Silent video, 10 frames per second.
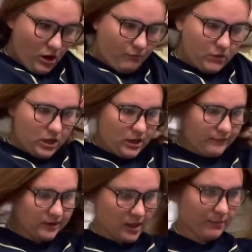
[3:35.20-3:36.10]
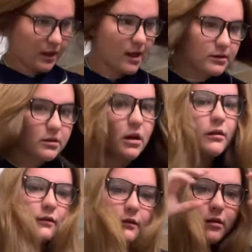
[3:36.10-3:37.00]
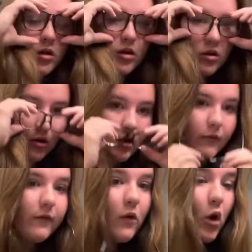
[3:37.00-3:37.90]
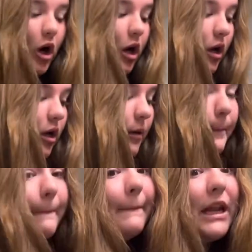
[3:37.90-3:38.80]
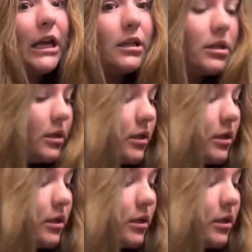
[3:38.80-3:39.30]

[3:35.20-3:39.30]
I'm gonna have to take my glasses off for a minute.